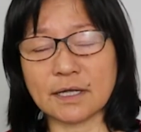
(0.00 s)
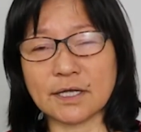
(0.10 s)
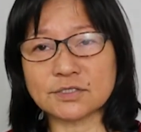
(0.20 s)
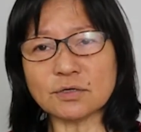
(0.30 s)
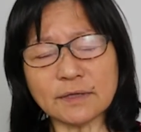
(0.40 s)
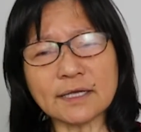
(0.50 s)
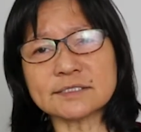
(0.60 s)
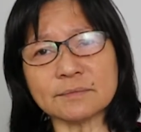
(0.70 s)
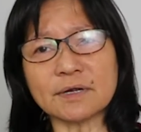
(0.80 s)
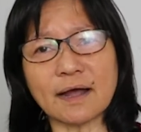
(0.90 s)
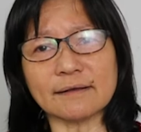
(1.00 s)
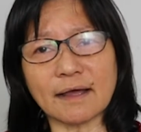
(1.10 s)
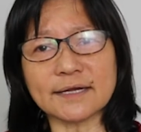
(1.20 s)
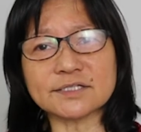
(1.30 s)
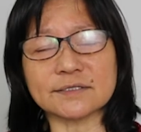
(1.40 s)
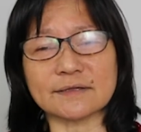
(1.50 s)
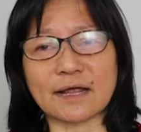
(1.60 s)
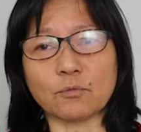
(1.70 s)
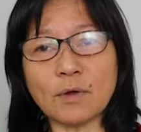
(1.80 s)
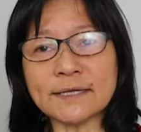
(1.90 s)
So there are some guidelines in
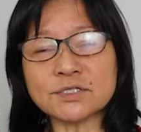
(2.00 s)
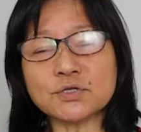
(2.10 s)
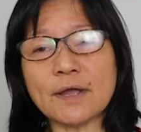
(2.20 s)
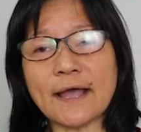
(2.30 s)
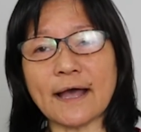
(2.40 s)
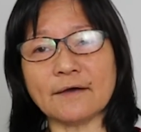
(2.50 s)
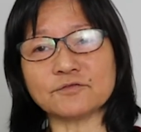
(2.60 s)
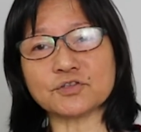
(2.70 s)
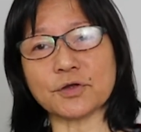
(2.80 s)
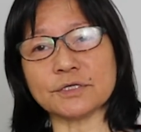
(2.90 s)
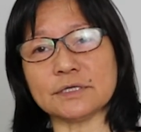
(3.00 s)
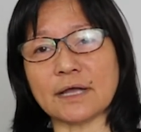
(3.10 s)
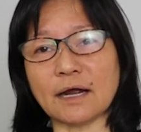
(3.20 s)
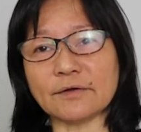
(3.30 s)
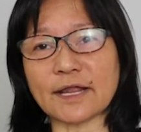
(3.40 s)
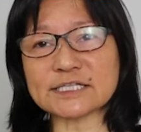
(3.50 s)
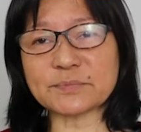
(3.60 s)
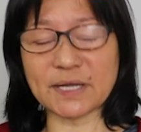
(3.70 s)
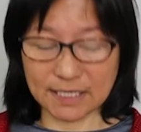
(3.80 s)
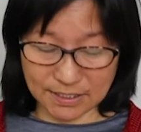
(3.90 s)
that. Once you have turned the
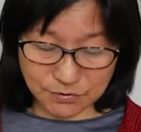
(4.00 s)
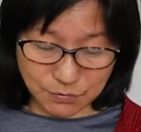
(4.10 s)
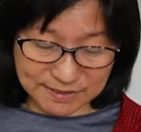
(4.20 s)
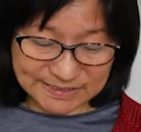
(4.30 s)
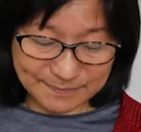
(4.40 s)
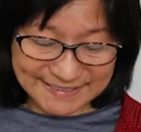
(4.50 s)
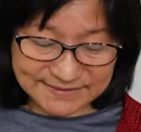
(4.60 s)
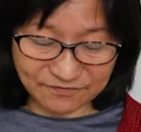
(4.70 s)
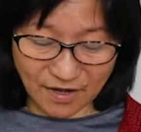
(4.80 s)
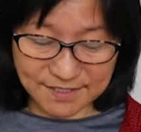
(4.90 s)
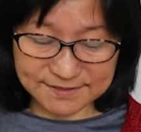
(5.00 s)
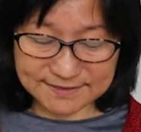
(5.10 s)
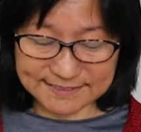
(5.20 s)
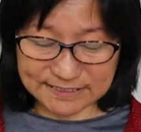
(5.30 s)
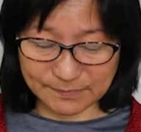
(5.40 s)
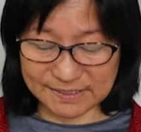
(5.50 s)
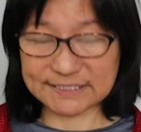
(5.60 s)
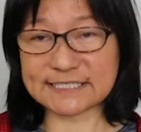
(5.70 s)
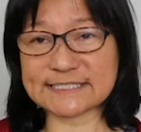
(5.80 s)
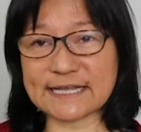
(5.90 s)
RDSP into a specified
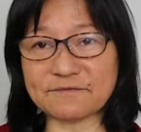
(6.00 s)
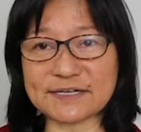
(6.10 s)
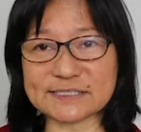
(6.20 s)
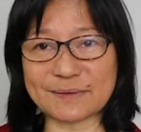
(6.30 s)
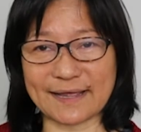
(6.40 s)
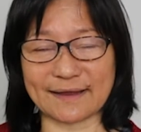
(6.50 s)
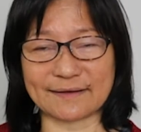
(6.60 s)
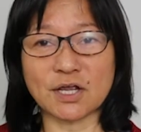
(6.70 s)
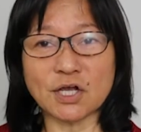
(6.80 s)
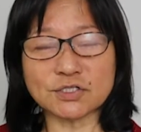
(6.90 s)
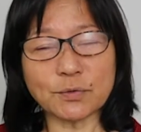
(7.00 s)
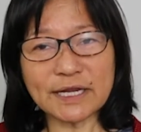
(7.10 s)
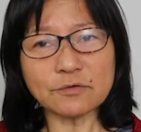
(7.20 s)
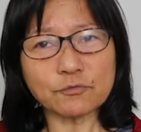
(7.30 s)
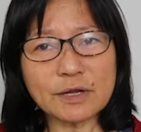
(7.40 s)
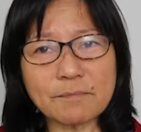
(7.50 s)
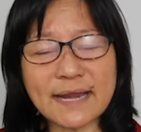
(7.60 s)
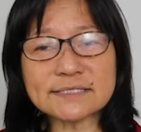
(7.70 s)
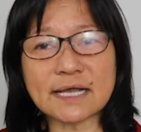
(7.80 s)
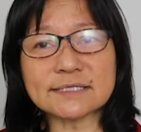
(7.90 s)
disability savings plan, so it
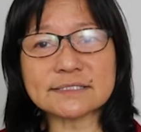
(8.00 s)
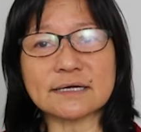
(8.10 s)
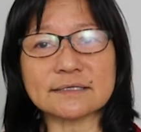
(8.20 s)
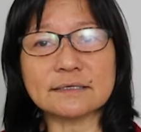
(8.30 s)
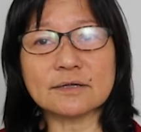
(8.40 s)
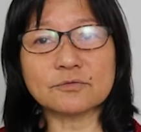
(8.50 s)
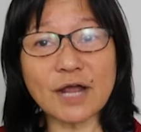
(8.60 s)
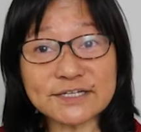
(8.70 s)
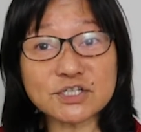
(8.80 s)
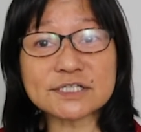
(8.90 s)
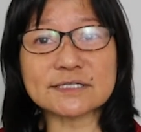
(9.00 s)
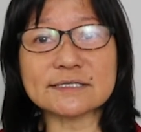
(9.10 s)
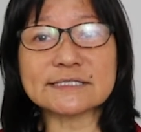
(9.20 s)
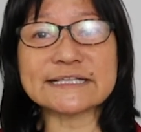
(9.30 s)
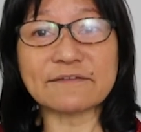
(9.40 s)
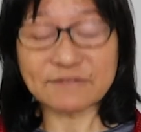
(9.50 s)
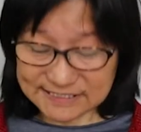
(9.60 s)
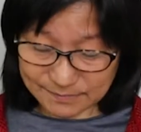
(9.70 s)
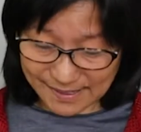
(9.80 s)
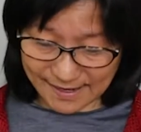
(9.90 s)
remains as a registered
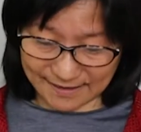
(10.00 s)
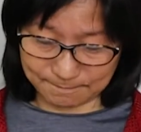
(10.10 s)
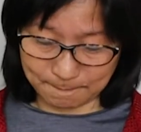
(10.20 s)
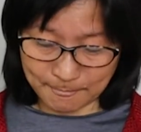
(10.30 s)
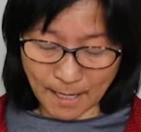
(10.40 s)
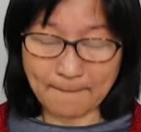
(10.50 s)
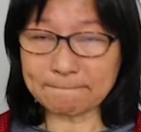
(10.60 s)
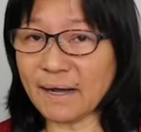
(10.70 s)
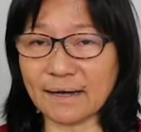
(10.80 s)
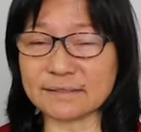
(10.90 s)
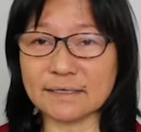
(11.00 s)
savings plan, but